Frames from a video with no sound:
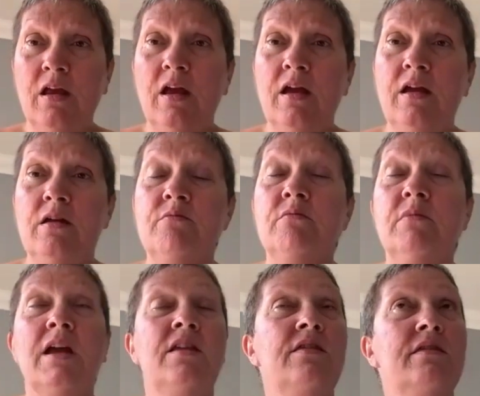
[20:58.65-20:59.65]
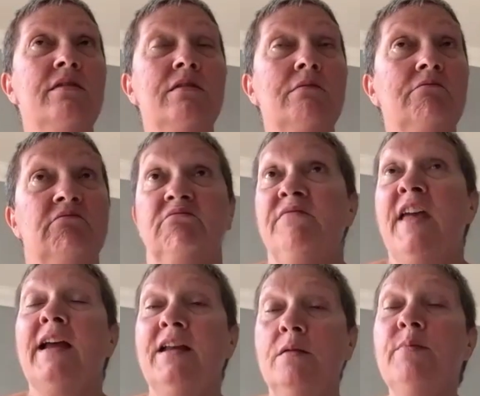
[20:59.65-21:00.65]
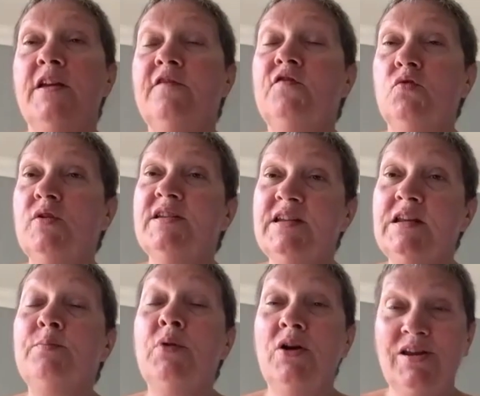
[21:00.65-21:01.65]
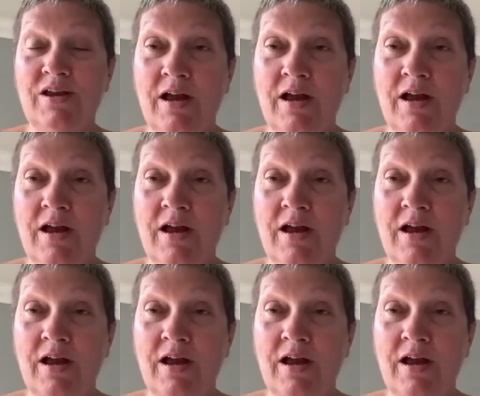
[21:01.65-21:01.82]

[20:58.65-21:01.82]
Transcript: Um, and that can be avoided by,